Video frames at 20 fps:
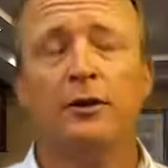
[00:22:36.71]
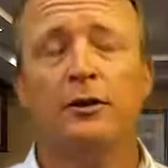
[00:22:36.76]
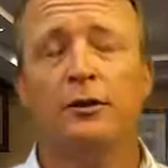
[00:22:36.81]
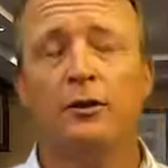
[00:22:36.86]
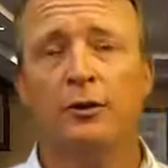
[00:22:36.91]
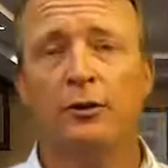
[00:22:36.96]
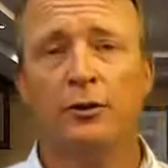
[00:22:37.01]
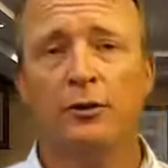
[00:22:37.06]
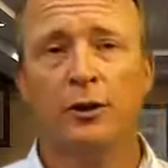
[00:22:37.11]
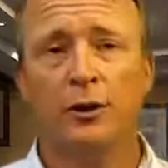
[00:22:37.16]
You
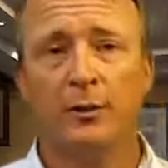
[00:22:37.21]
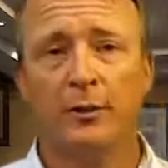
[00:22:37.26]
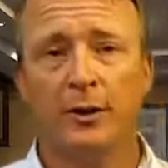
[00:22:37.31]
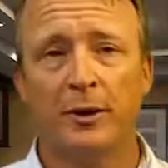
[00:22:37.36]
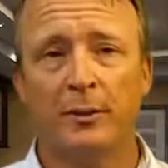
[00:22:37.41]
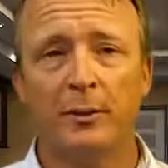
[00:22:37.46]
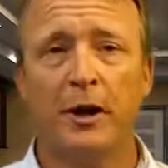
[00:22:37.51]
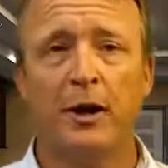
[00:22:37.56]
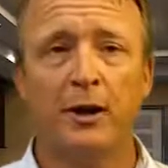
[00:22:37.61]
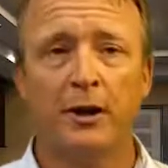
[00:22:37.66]
do a little
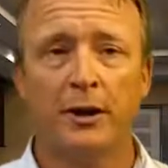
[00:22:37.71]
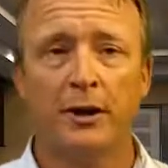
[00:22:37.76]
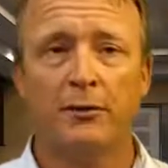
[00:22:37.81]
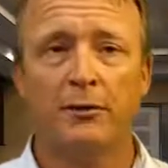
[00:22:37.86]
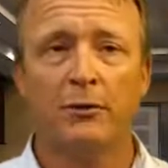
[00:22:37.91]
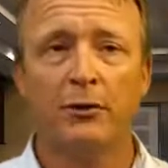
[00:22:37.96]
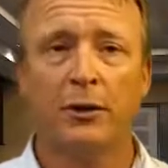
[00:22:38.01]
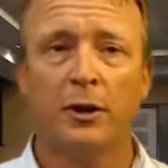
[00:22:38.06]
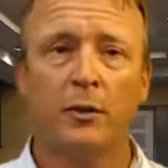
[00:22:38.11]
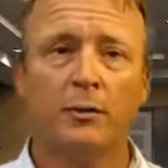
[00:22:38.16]
bit of
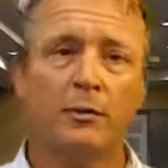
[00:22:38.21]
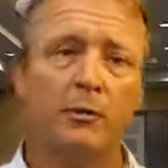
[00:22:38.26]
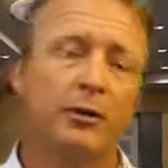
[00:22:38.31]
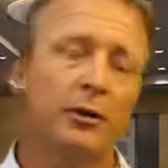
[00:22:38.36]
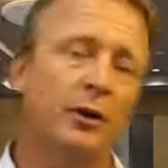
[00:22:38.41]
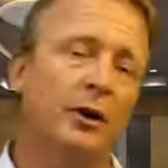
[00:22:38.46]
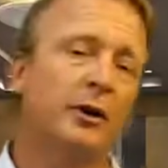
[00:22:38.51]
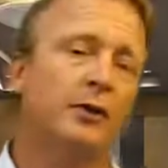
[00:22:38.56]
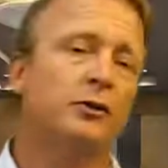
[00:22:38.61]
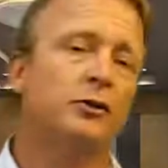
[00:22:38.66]
marketing for him.
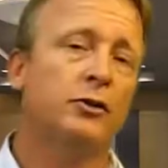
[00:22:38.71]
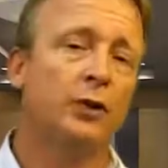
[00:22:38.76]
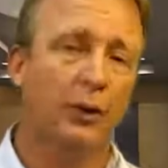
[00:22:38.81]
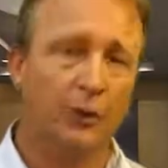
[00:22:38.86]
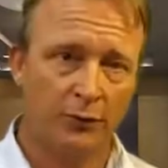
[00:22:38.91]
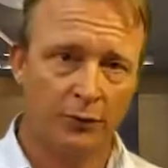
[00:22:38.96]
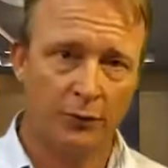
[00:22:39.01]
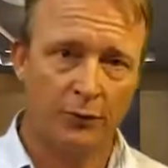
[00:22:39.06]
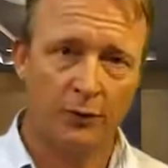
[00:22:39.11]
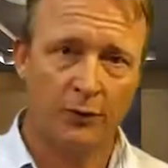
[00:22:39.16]
you have to
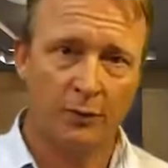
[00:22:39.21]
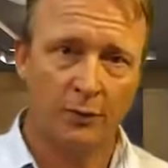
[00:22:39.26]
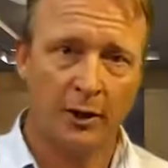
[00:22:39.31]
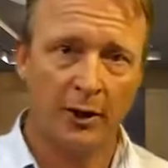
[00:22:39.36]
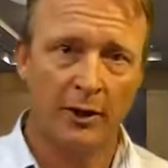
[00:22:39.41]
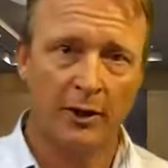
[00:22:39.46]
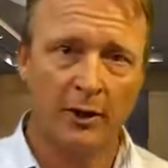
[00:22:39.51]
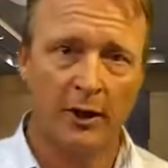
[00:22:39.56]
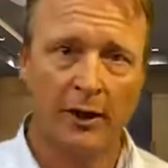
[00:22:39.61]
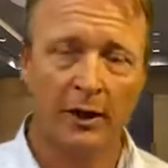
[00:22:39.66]
charge him for the
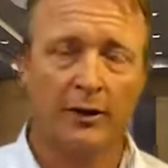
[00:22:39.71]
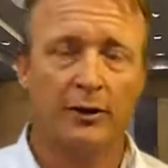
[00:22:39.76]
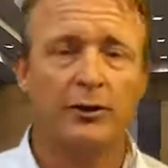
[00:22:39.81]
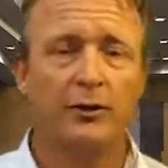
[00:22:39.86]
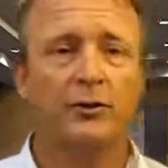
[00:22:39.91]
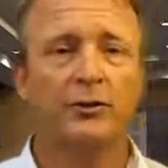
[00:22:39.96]
marketing.